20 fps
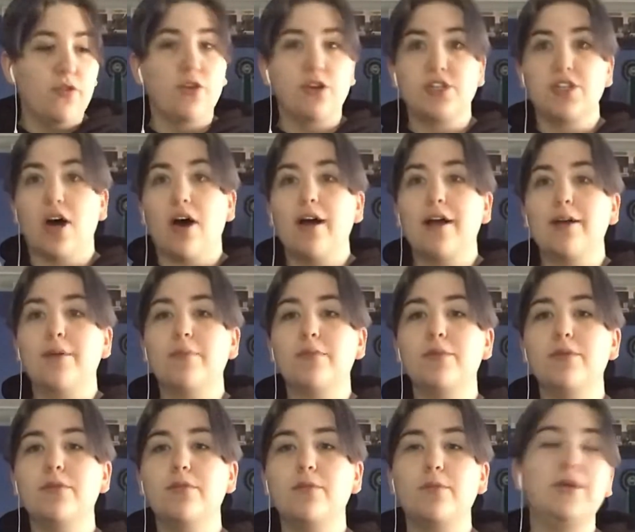time
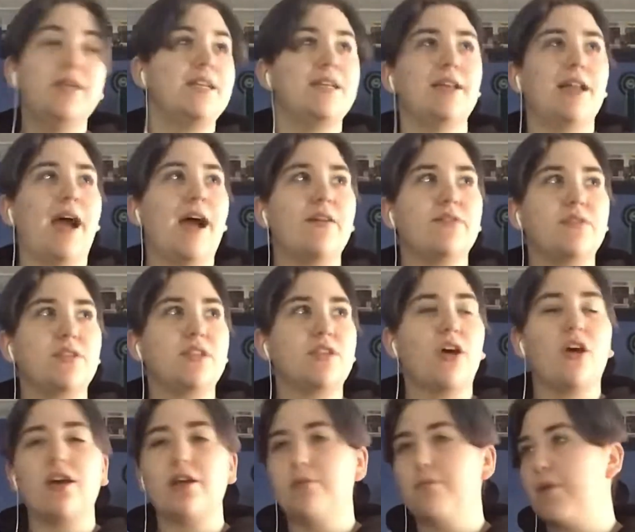we didn't have the
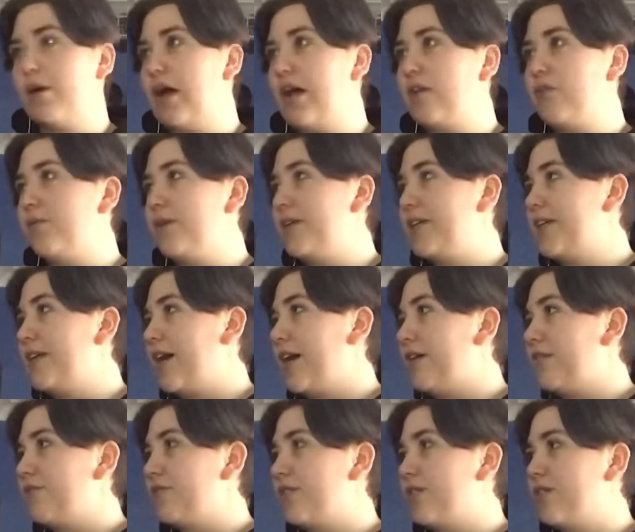time and we didn't
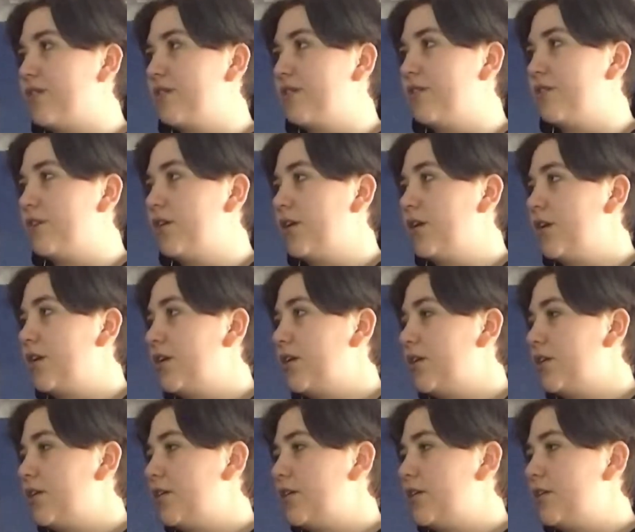have the
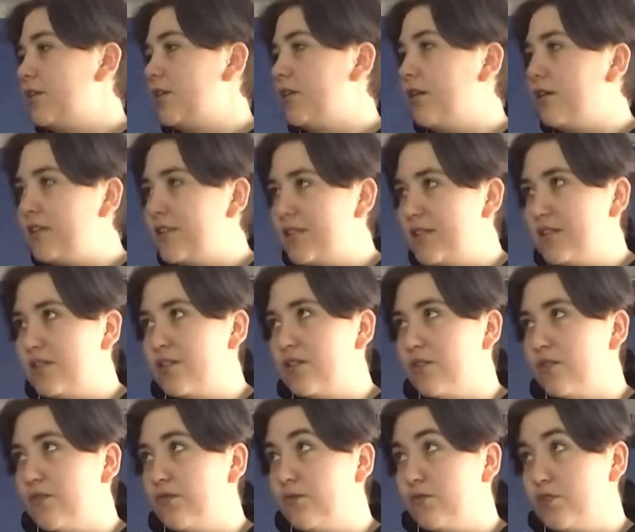nicest
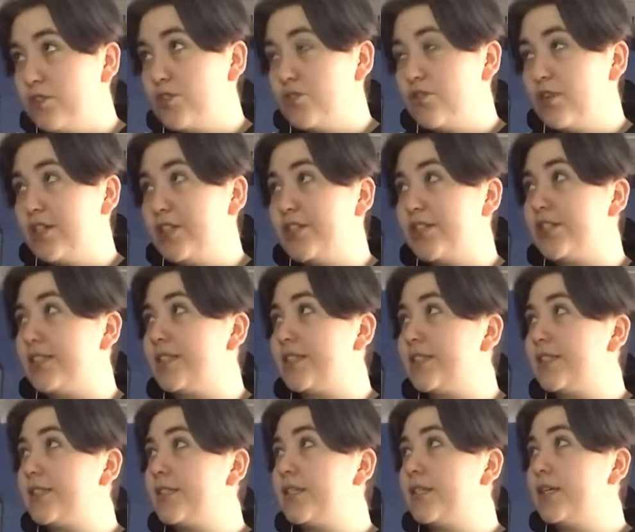of
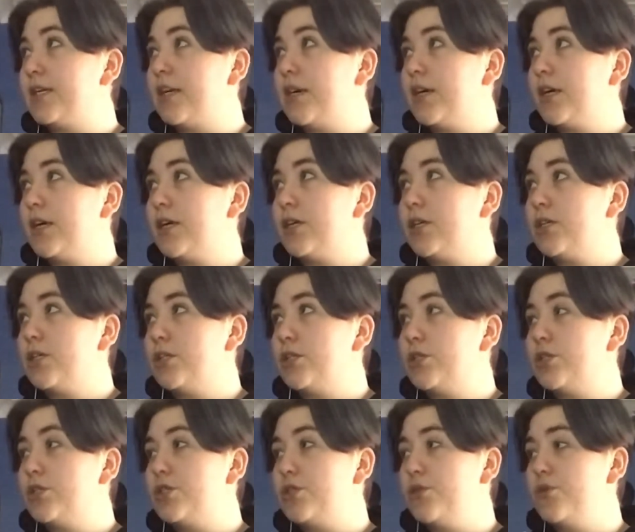restrictions
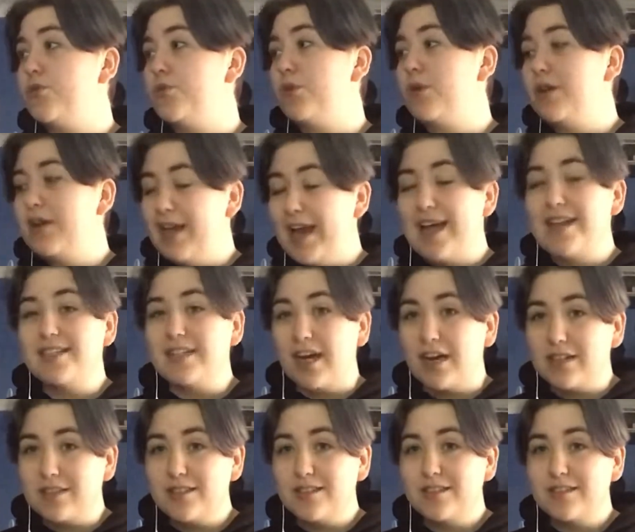to let
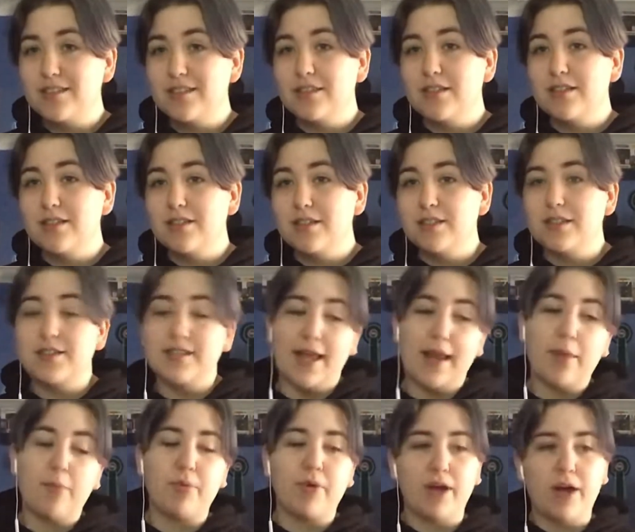us
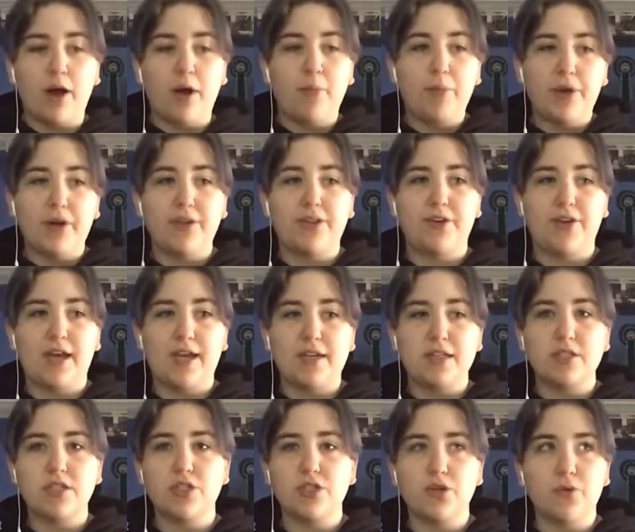celebrate our
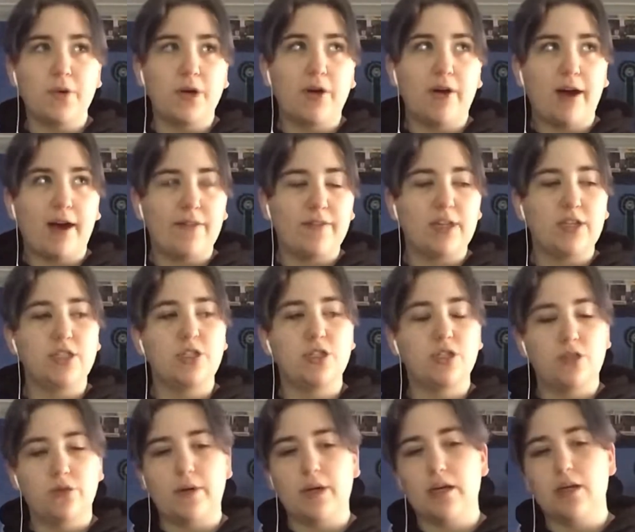birthdays. So we are having to
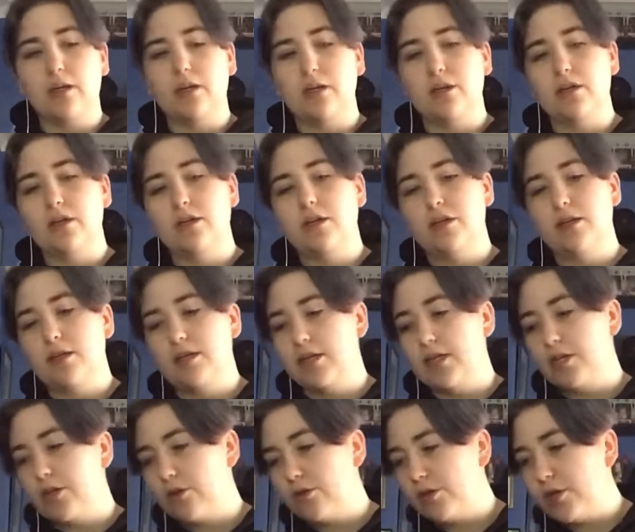do it,
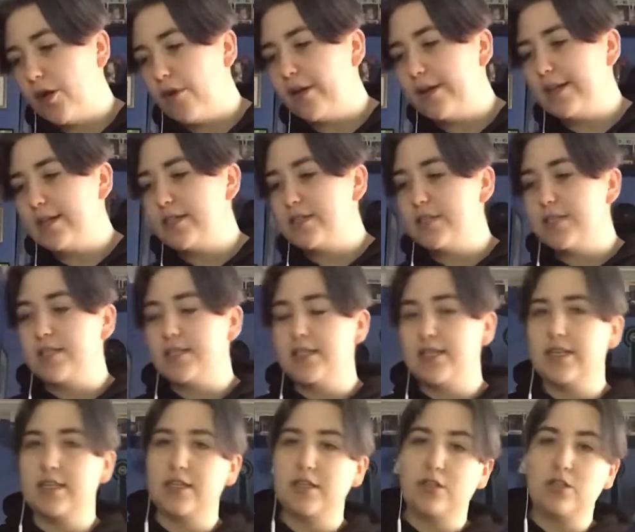going into the
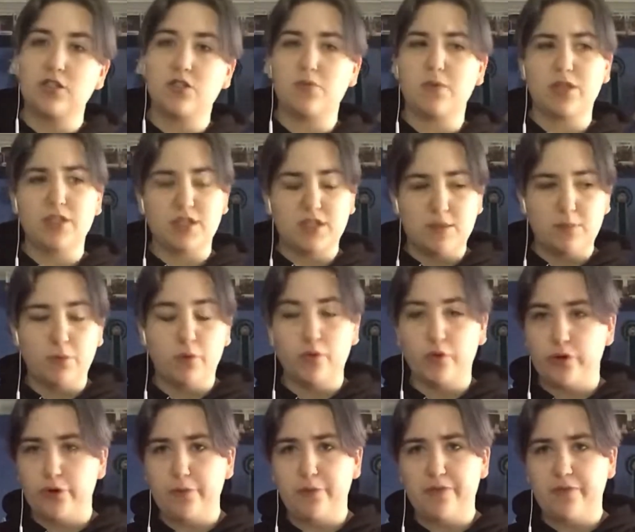city just with a small
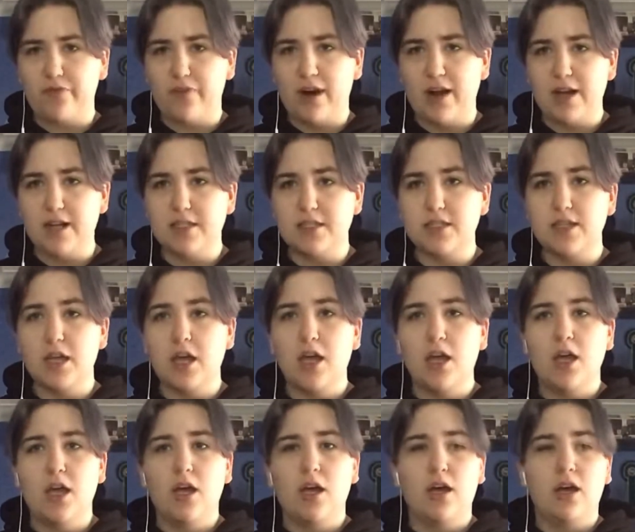group of friends,
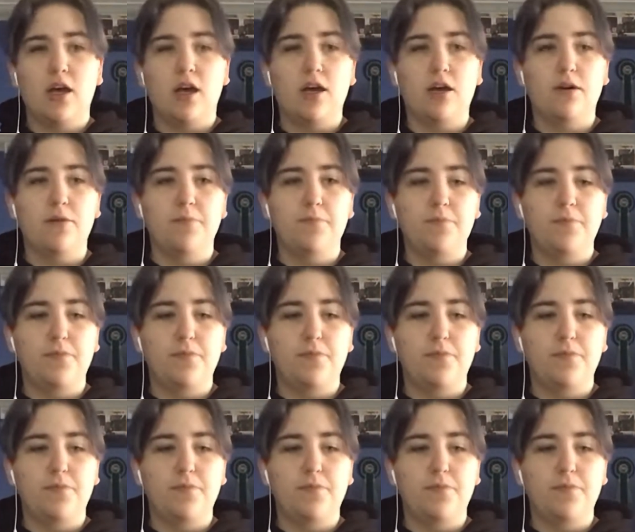and